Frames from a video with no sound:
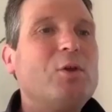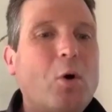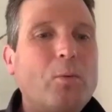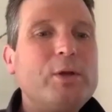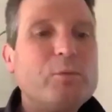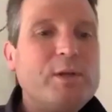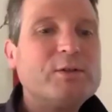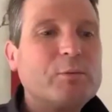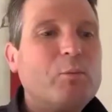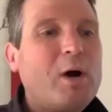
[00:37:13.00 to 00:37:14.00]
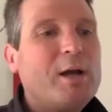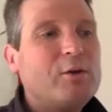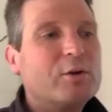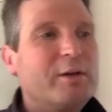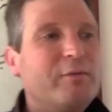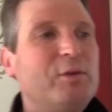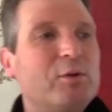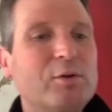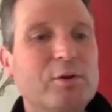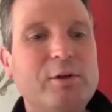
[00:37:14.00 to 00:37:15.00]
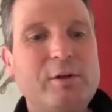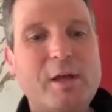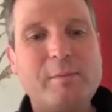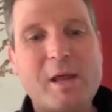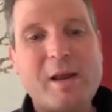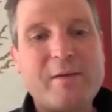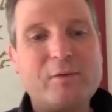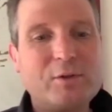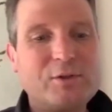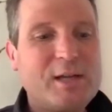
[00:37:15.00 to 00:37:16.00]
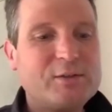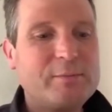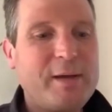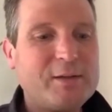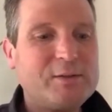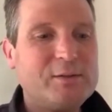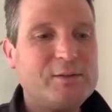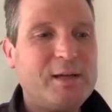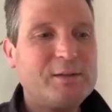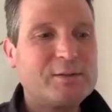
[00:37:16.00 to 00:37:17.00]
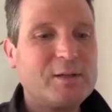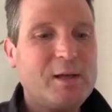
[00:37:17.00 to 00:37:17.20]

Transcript: only reason why you're going to feel good and have a good chance of passing the test